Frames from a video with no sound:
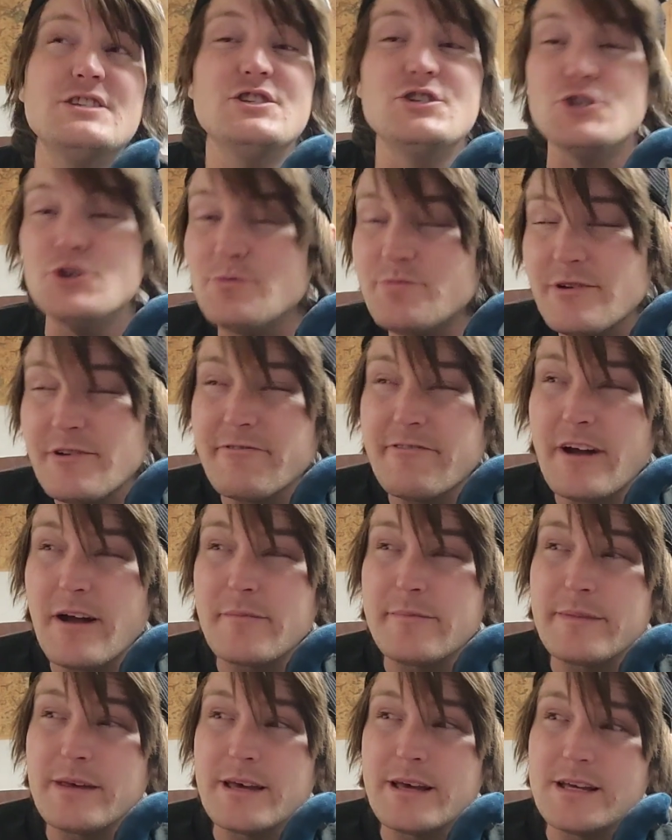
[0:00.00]

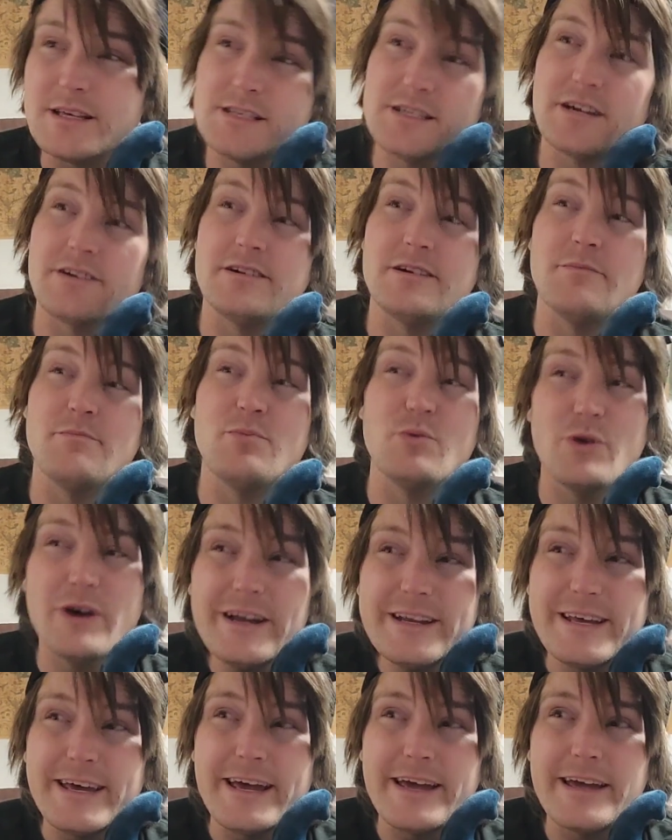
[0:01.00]
superfamily
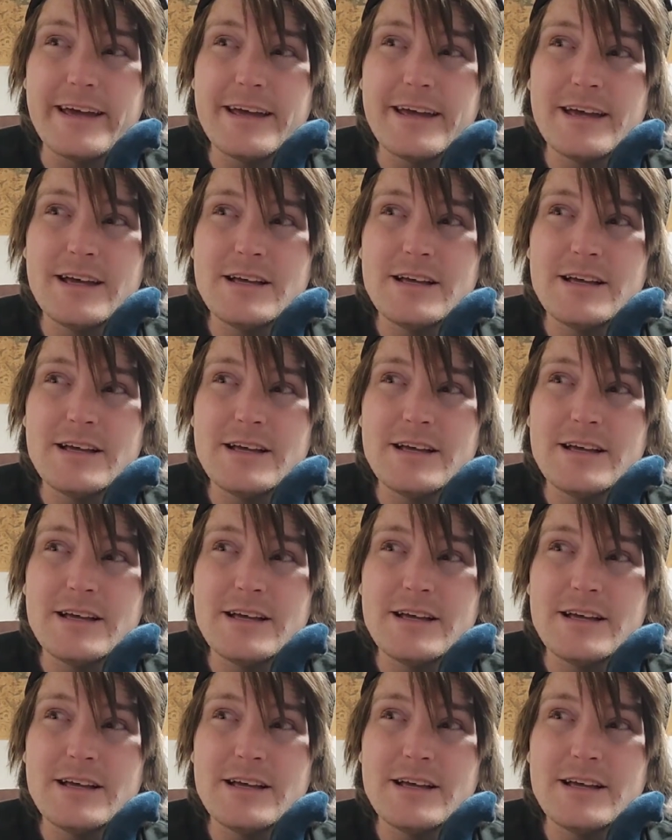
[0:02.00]
Scaraboidae,